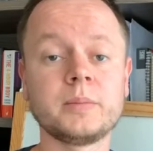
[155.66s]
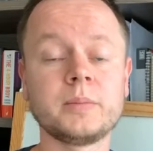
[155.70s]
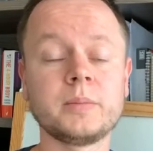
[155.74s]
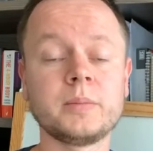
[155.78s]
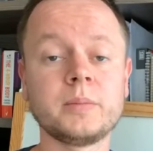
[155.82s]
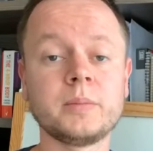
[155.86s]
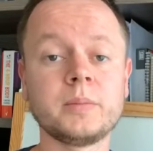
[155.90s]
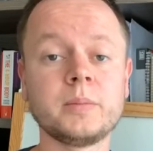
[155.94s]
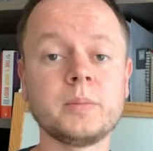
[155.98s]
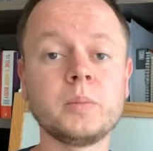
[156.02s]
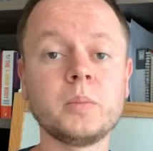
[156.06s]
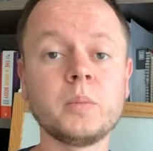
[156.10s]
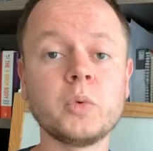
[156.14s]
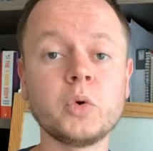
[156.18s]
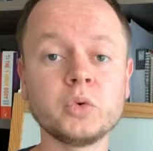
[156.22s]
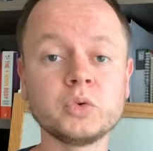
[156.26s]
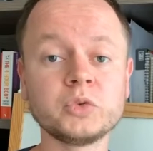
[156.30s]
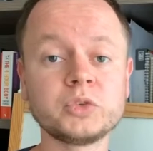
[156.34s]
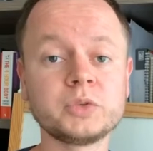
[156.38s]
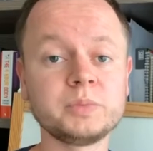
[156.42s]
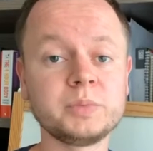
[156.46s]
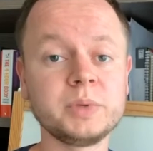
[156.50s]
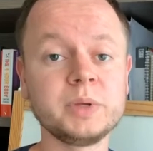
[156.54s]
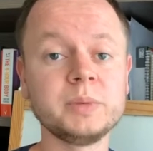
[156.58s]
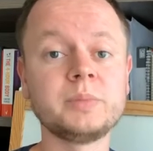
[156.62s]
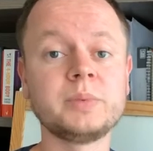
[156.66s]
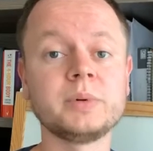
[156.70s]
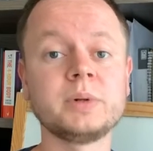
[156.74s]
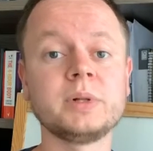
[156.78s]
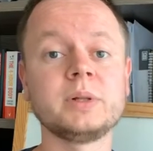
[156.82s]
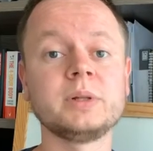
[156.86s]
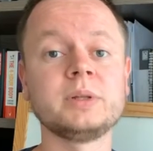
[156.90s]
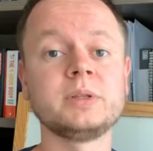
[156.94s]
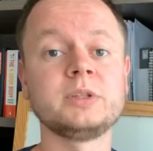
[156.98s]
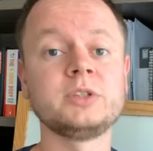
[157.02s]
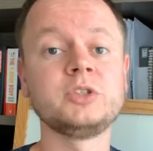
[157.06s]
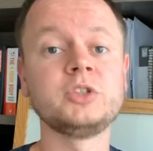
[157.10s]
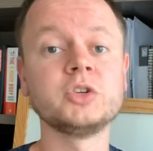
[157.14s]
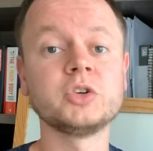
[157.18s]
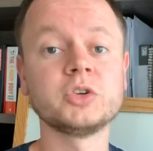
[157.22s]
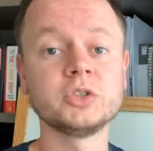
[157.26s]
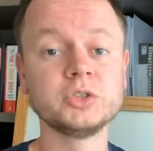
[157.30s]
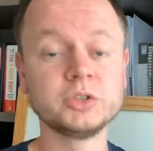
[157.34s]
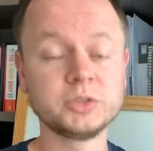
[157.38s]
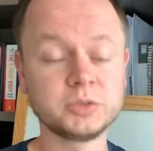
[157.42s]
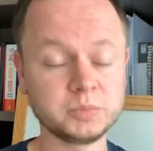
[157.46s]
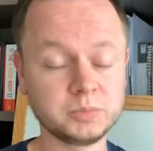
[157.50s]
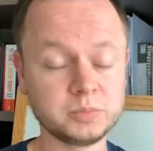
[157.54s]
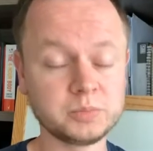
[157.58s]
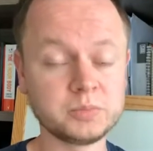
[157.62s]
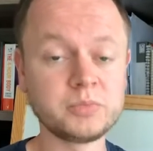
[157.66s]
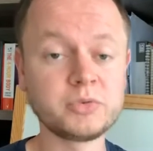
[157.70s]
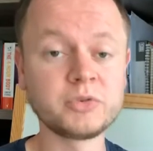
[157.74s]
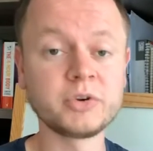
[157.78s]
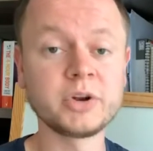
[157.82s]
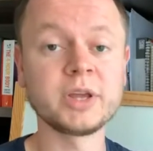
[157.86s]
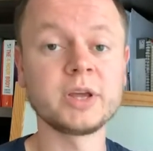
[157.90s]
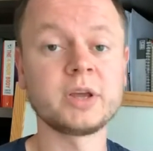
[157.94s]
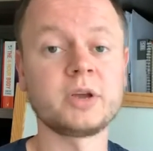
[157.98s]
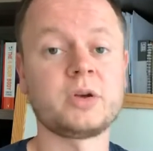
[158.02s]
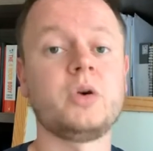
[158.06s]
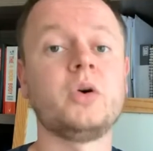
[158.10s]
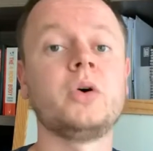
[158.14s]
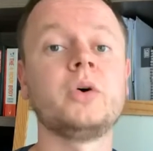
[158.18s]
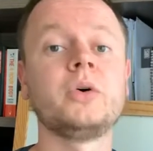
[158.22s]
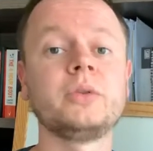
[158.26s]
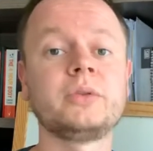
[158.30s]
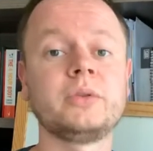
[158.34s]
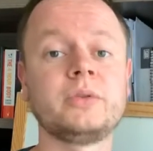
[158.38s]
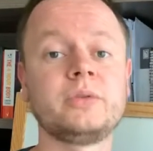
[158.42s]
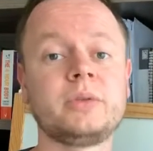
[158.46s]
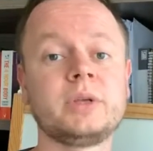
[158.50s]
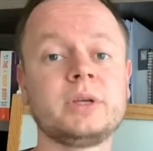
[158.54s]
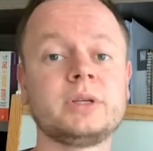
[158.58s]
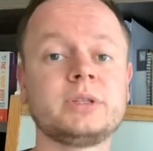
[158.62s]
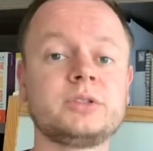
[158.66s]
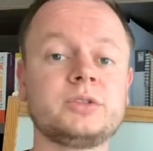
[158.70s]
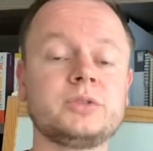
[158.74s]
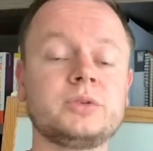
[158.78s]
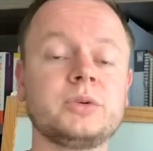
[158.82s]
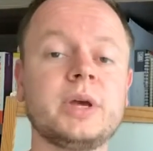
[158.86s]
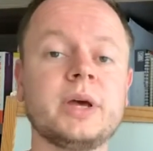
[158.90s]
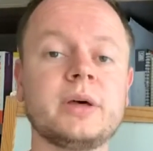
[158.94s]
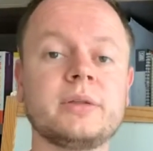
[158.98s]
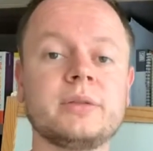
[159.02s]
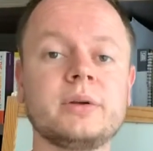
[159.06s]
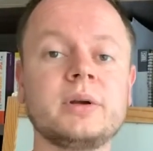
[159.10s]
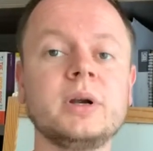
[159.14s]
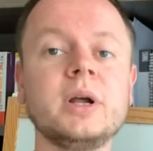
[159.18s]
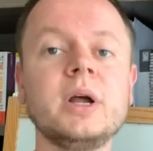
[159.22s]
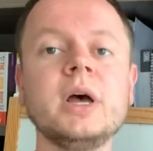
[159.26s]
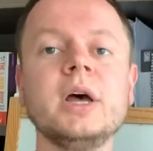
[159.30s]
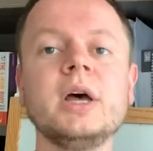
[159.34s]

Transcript: most people don't bring all the things together.